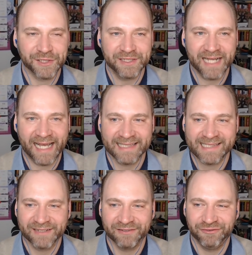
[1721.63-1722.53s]
Good
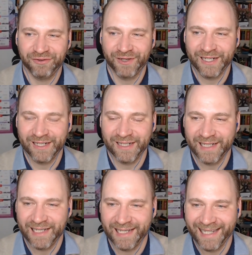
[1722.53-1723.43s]
answer for
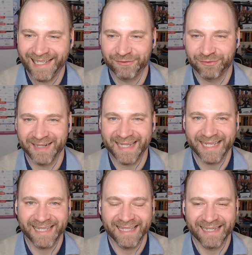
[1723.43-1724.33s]
a
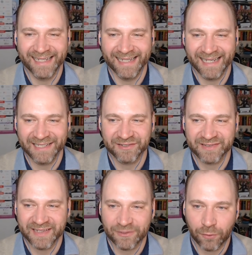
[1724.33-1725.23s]
really
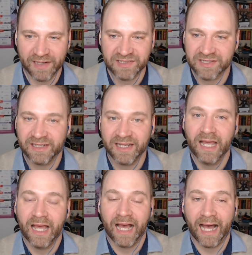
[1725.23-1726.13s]
interesting question.
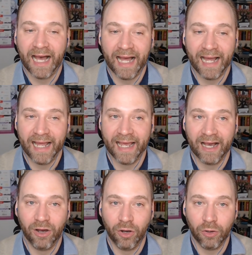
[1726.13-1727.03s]
I
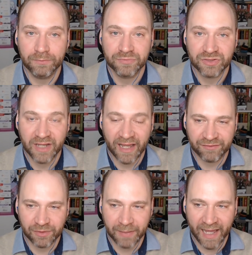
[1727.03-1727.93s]
hope to
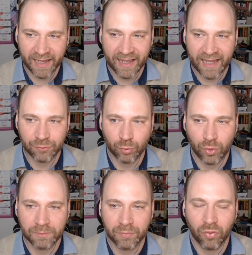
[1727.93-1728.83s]
have you back at
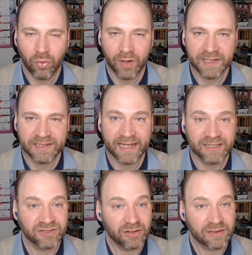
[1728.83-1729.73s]
one point
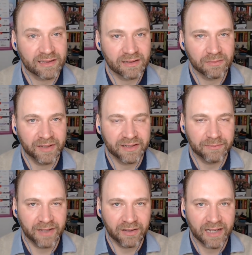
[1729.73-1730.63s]
and talk a little bit
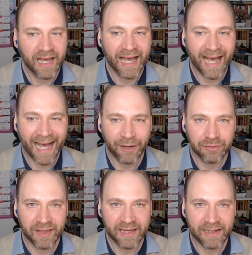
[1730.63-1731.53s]
about
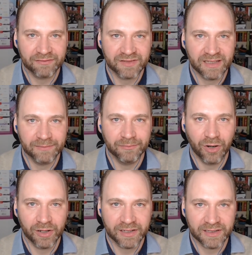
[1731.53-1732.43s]
how the NFT
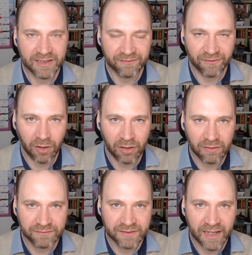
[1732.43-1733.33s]
market
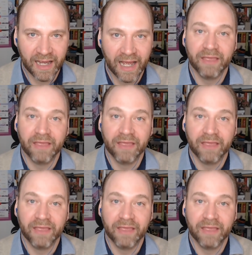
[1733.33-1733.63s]
evolved.